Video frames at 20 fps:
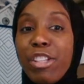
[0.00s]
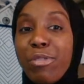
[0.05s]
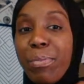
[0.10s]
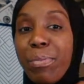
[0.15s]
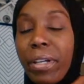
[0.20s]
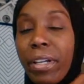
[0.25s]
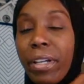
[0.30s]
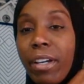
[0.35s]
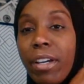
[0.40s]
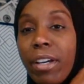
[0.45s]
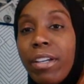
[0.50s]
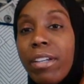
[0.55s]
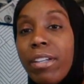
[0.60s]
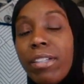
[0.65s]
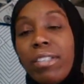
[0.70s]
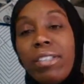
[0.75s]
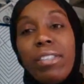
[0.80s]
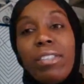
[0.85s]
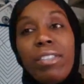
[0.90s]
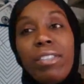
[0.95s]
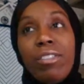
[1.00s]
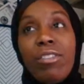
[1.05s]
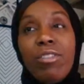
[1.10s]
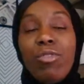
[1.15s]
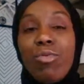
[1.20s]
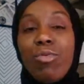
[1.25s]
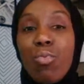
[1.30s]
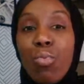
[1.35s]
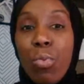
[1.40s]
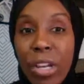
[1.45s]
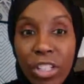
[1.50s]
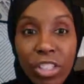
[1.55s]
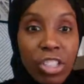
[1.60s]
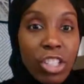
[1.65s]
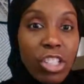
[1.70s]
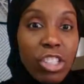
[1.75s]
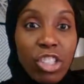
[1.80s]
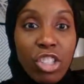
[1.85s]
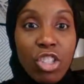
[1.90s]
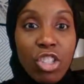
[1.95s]
is because we
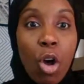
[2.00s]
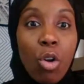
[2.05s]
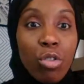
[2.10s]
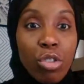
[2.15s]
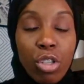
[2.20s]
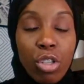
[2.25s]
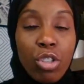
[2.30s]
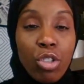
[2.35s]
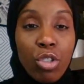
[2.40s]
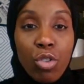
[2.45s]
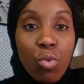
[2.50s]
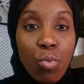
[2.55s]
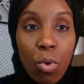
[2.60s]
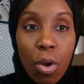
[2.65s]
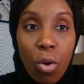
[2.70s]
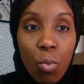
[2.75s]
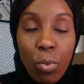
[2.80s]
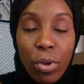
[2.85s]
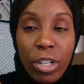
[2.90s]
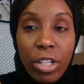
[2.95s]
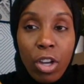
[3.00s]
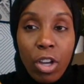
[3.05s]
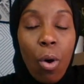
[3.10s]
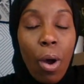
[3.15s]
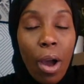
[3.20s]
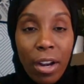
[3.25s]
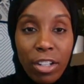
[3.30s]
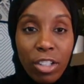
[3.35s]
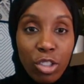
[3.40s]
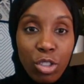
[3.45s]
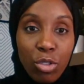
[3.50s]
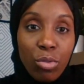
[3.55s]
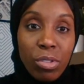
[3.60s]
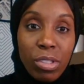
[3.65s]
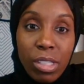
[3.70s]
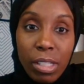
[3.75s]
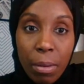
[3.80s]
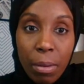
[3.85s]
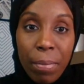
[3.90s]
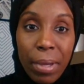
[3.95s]
just know to do what we know how to do
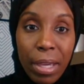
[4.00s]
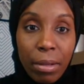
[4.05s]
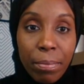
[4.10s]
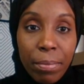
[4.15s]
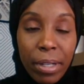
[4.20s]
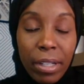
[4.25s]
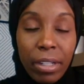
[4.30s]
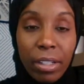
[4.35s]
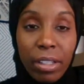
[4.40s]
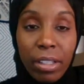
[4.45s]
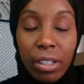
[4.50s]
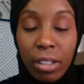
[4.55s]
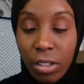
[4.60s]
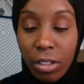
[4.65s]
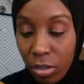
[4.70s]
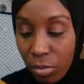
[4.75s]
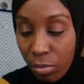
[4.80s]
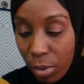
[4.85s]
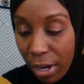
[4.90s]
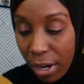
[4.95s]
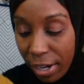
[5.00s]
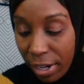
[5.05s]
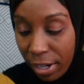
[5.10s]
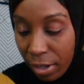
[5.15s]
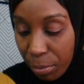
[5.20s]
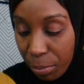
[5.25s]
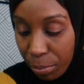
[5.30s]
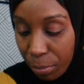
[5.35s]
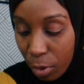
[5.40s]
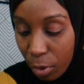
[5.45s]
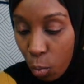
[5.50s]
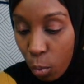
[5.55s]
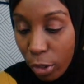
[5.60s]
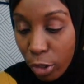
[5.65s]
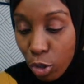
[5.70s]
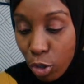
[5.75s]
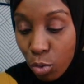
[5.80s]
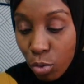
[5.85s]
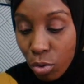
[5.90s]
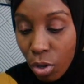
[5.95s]
to make money, right? But when
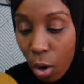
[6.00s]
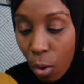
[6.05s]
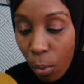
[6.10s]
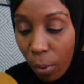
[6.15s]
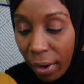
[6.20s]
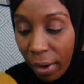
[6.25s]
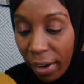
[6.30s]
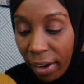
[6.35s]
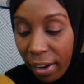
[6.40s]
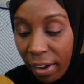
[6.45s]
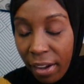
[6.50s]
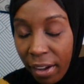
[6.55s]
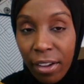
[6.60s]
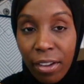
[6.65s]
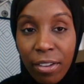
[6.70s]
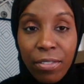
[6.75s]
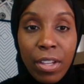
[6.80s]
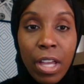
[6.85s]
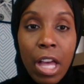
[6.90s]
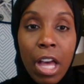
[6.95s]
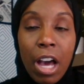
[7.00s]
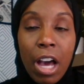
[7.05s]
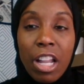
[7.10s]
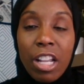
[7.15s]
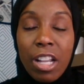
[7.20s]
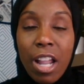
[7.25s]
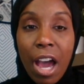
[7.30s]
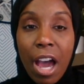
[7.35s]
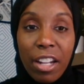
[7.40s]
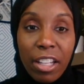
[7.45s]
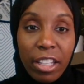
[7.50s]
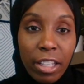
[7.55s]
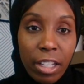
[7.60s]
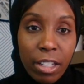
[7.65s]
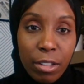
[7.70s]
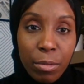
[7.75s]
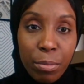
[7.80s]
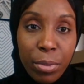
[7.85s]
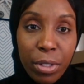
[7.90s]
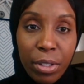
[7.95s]
you don't have a lot of
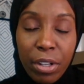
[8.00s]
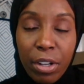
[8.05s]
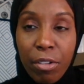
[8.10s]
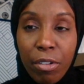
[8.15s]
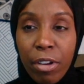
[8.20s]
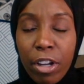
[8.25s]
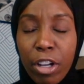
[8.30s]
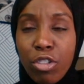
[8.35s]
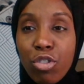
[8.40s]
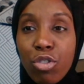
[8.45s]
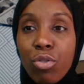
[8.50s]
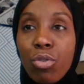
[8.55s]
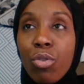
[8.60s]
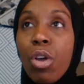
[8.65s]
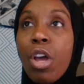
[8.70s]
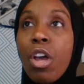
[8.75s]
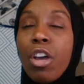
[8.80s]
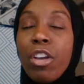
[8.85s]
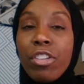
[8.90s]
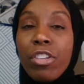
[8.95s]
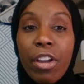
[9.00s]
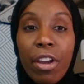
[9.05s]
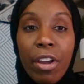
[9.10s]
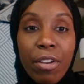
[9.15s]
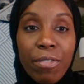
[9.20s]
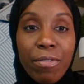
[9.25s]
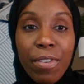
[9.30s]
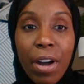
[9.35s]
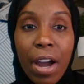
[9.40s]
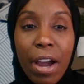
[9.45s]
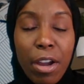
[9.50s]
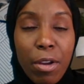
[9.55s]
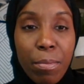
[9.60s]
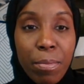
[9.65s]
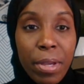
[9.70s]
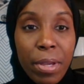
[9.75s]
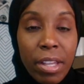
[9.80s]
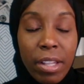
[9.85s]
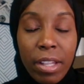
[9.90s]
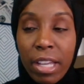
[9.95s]
accountability around you, your
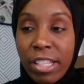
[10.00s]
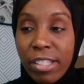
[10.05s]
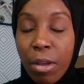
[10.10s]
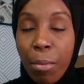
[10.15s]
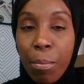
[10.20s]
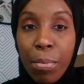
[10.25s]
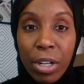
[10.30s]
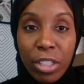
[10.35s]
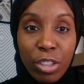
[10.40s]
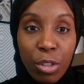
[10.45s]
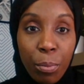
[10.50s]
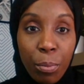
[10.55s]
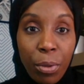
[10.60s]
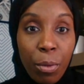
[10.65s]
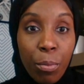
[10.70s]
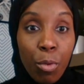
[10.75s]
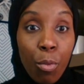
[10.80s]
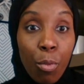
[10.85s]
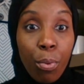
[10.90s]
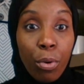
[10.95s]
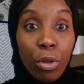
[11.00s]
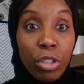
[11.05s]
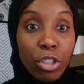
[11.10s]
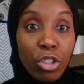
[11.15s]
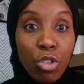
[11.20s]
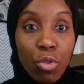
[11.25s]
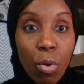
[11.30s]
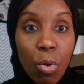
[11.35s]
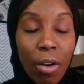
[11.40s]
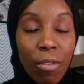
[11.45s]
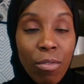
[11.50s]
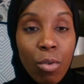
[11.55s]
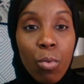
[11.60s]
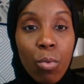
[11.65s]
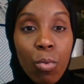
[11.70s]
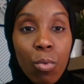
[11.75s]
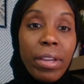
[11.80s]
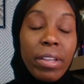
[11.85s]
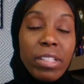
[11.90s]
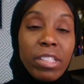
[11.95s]
environment is a bunch of people pulling you other
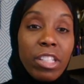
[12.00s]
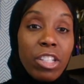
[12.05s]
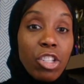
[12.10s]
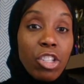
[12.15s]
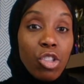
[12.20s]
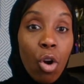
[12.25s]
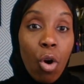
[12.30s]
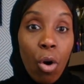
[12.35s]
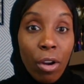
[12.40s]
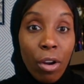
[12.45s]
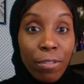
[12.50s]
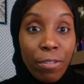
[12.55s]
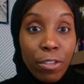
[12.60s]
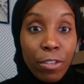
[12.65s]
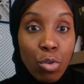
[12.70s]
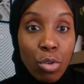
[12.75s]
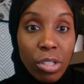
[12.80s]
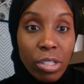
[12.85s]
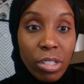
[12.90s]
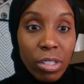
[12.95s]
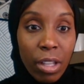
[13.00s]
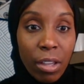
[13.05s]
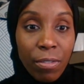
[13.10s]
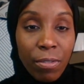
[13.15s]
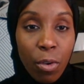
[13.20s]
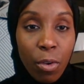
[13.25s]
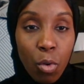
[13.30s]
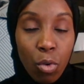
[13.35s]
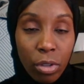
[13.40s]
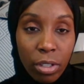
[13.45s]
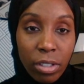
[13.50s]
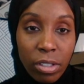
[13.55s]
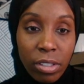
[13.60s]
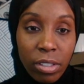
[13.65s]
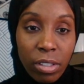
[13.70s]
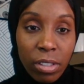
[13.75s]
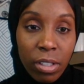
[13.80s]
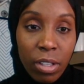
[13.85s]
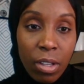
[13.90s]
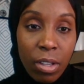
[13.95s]
ways, and it's hard for you to stay
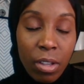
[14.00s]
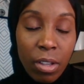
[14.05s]
focused.